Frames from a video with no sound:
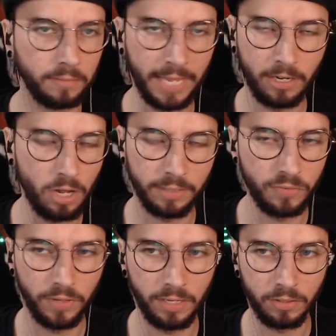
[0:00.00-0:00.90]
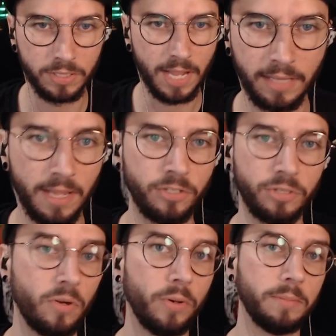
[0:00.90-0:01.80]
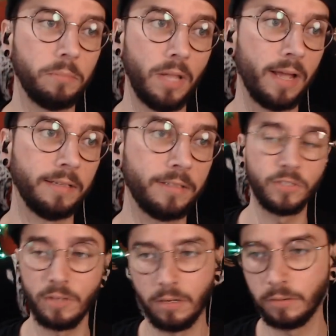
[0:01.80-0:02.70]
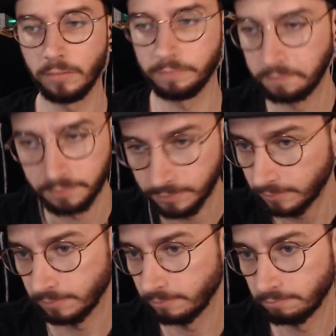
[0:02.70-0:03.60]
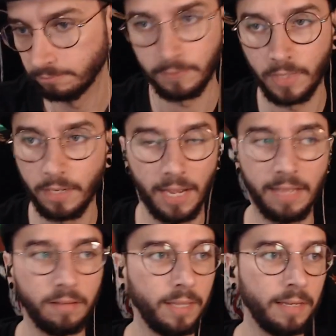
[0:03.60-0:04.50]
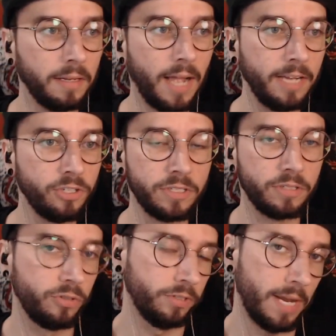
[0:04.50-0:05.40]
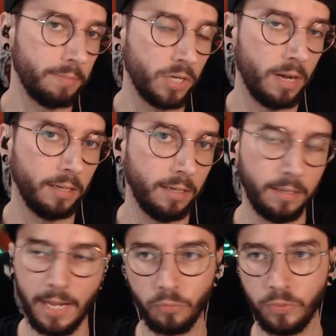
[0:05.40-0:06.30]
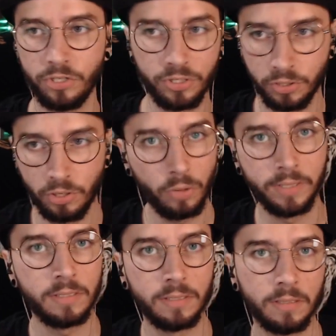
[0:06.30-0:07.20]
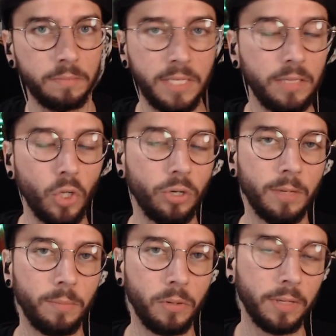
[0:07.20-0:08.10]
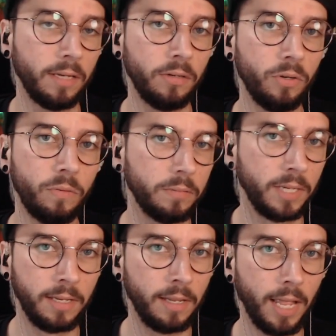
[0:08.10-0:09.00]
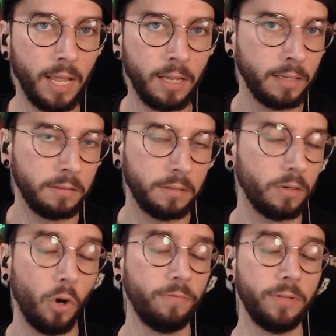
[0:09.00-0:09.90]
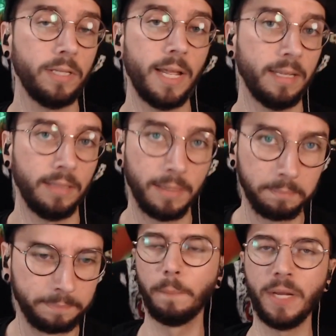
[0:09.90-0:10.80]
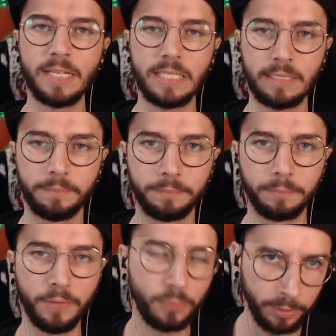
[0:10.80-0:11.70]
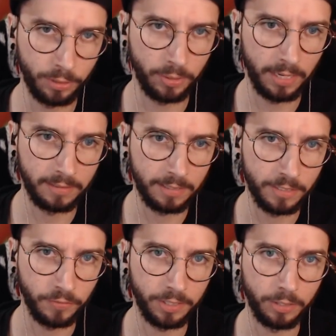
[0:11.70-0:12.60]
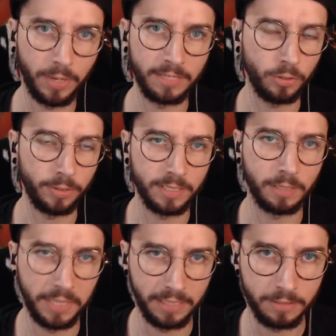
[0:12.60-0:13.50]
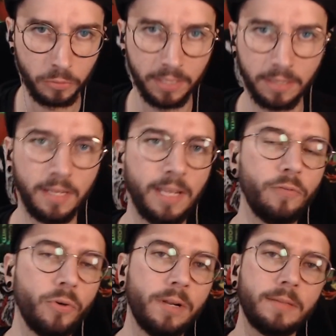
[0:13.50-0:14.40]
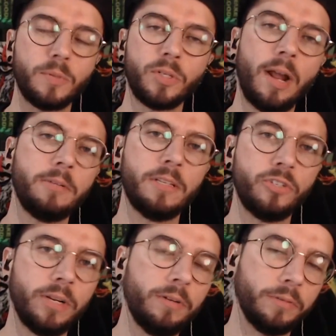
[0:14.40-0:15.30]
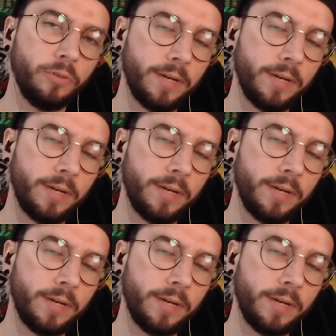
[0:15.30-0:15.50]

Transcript: Like all these videos, I like just going in blind. So I think I just stop talking and we just go into me learning about King Gnu and hopefully liking them. But yes, before we do get into this video, as always, I'll make this quick. If you're not subscribed to this channel, I'd